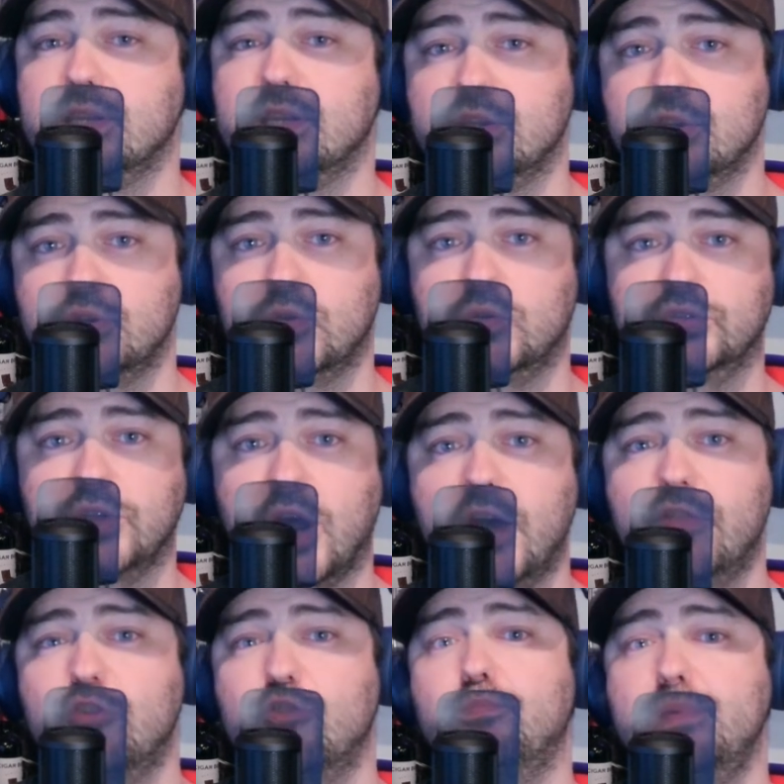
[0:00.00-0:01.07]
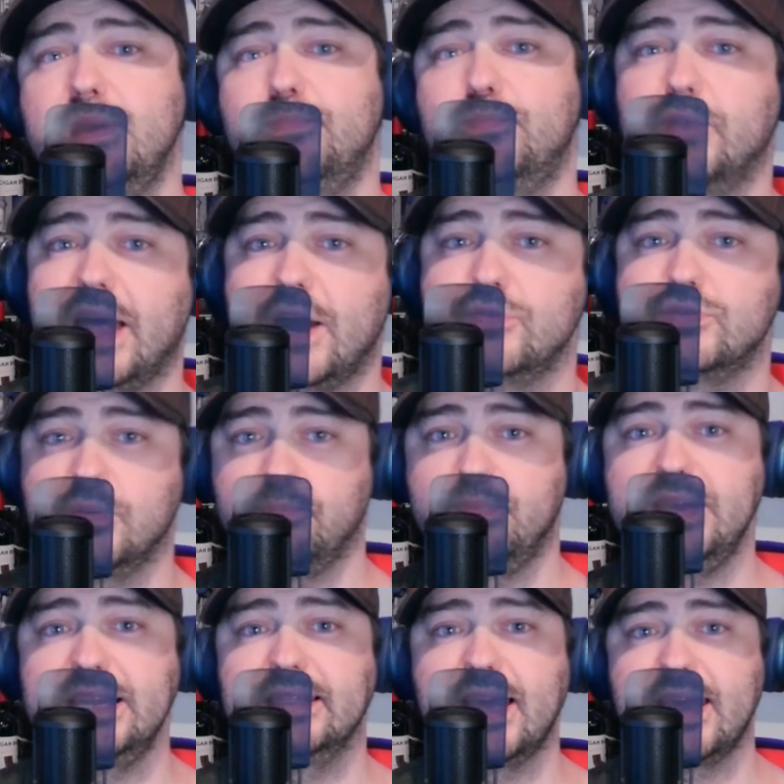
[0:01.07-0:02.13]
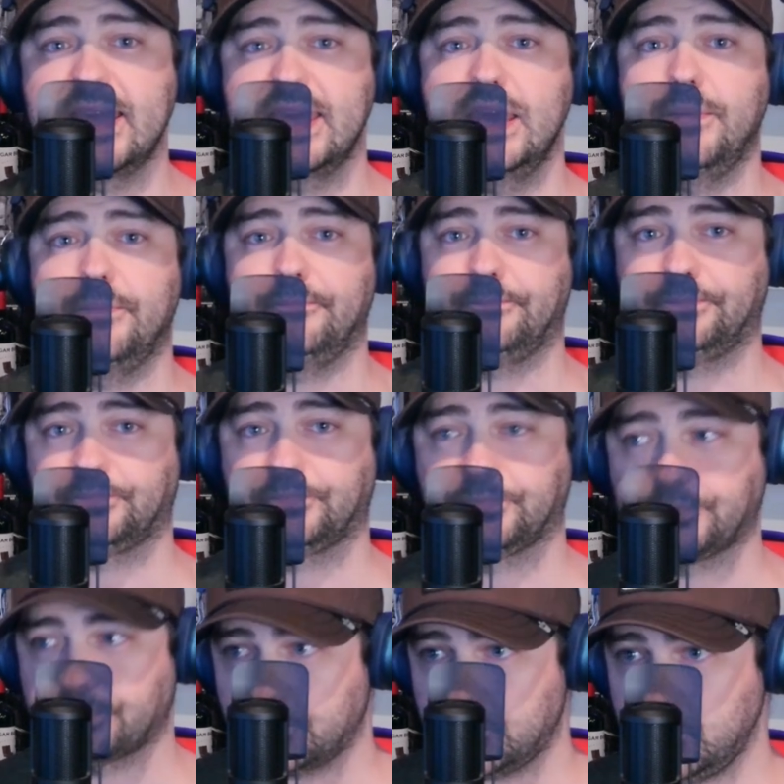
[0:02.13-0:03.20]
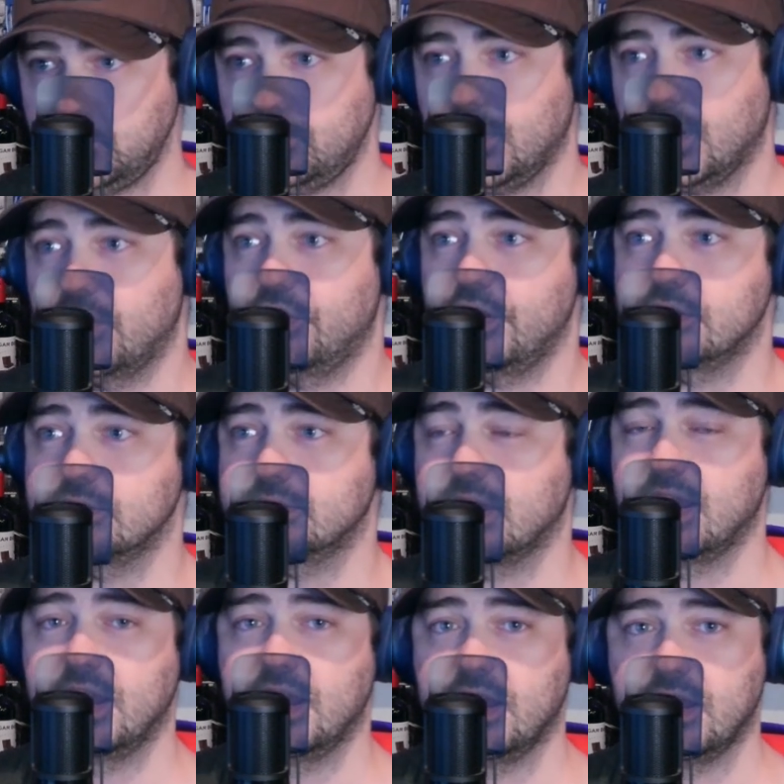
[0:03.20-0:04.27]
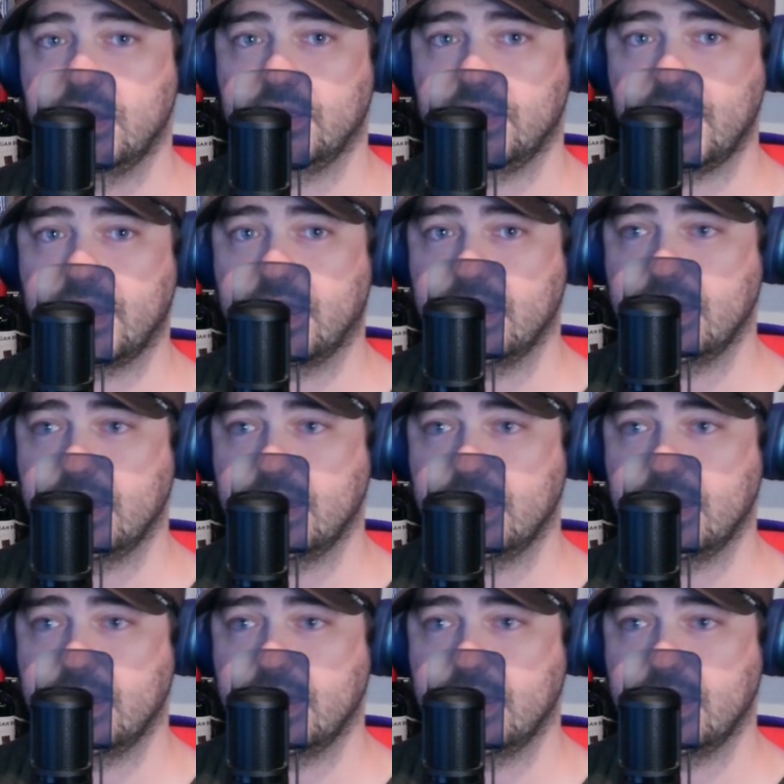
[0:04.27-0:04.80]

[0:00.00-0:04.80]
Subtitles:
and told other people how to be like him. There's, like,